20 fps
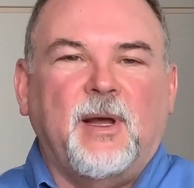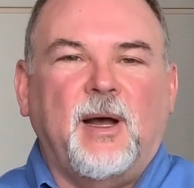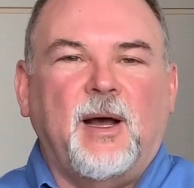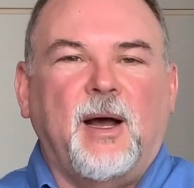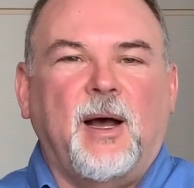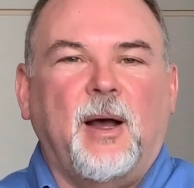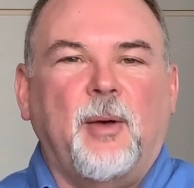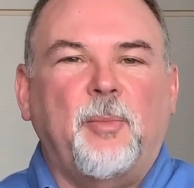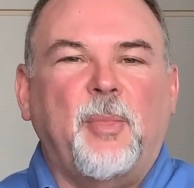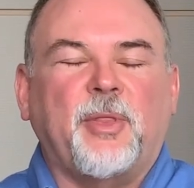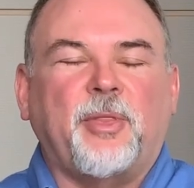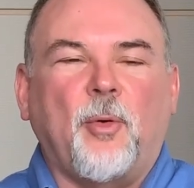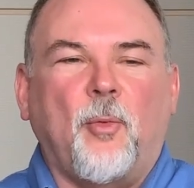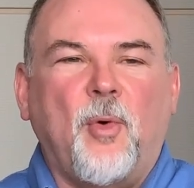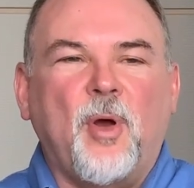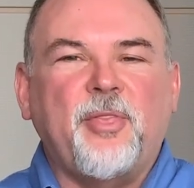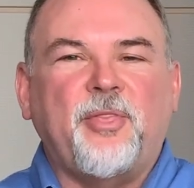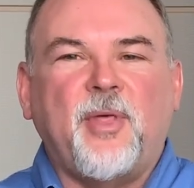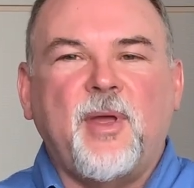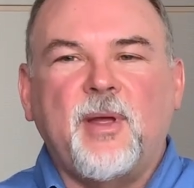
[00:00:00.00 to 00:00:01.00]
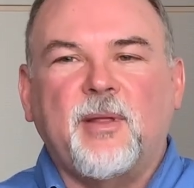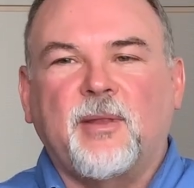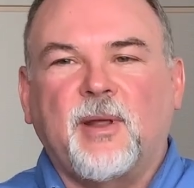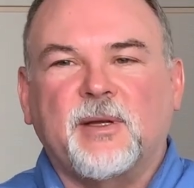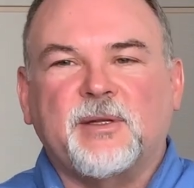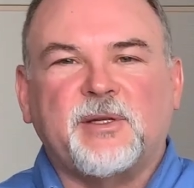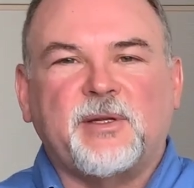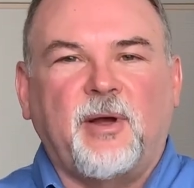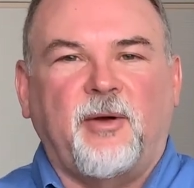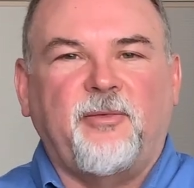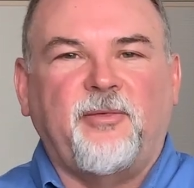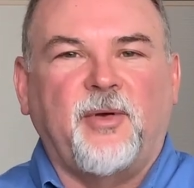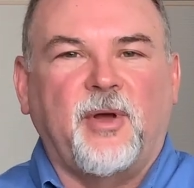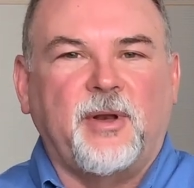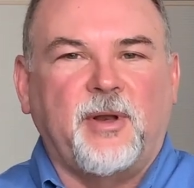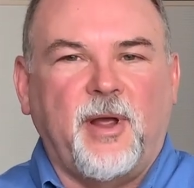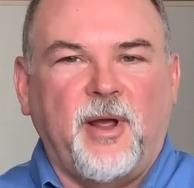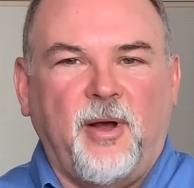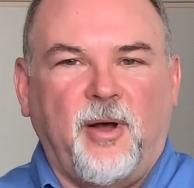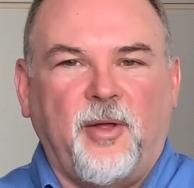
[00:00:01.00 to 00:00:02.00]
But the one thing that
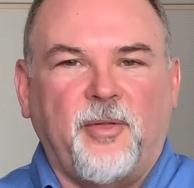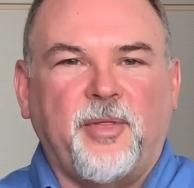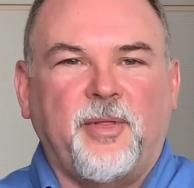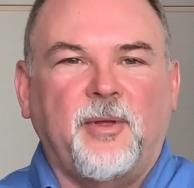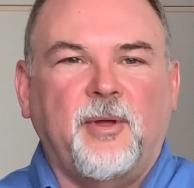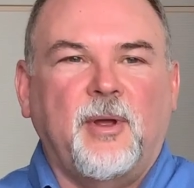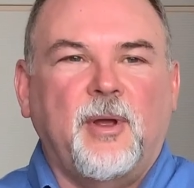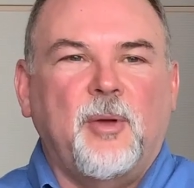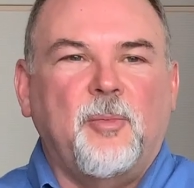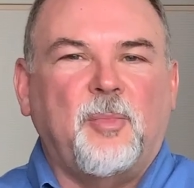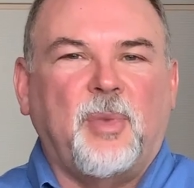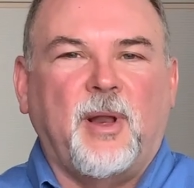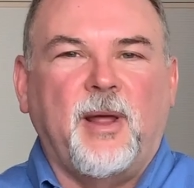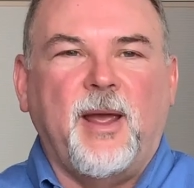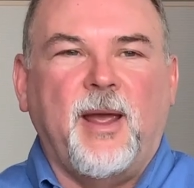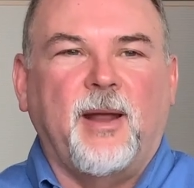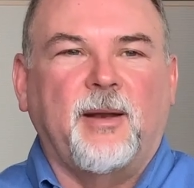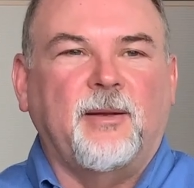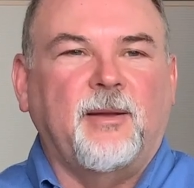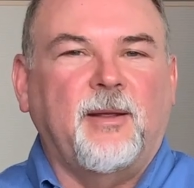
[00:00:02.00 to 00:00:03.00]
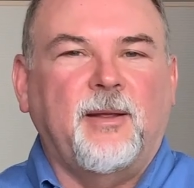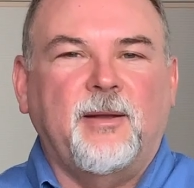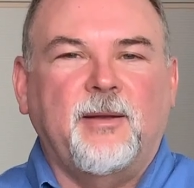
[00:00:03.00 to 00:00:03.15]
Self-Fund Health plan